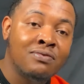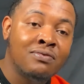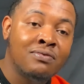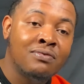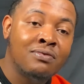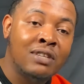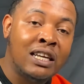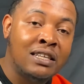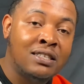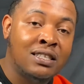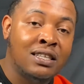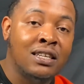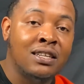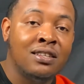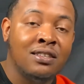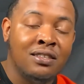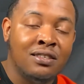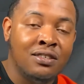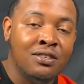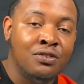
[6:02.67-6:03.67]
that's it.
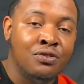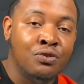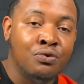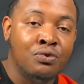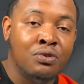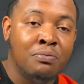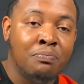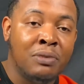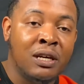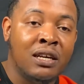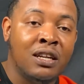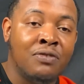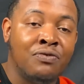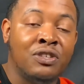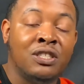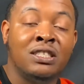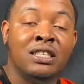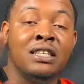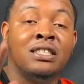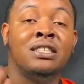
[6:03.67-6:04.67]
You lose the bet. If
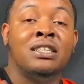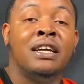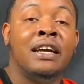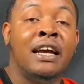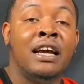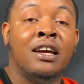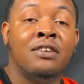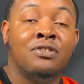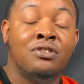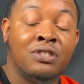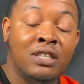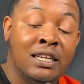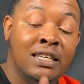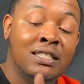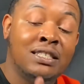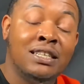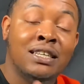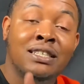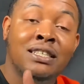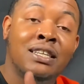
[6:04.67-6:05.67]
it's 6.5, so say it's
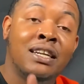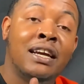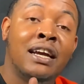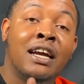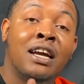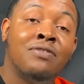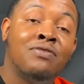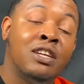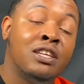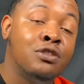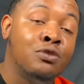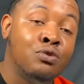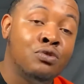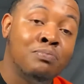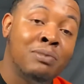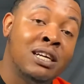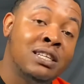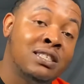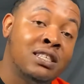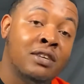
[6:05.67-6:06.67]
6.5, they lose by
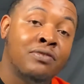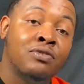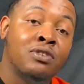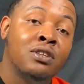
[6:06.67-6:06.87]
7.